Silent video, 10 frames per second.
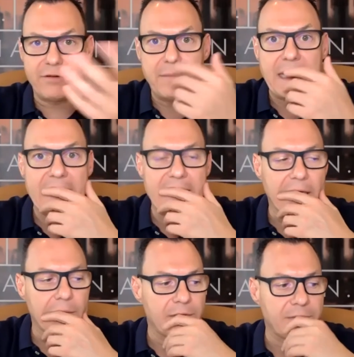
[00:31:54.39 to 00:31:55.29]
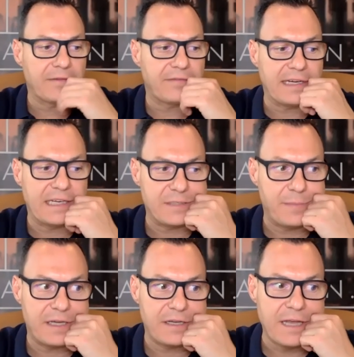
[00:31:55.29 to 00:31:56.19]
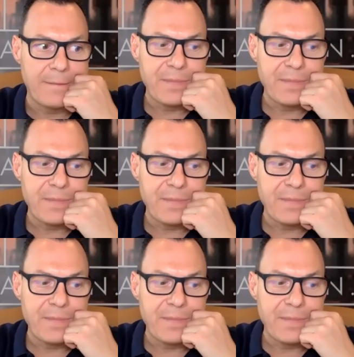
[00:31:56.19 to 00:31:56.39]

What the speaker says: media with my feelings, because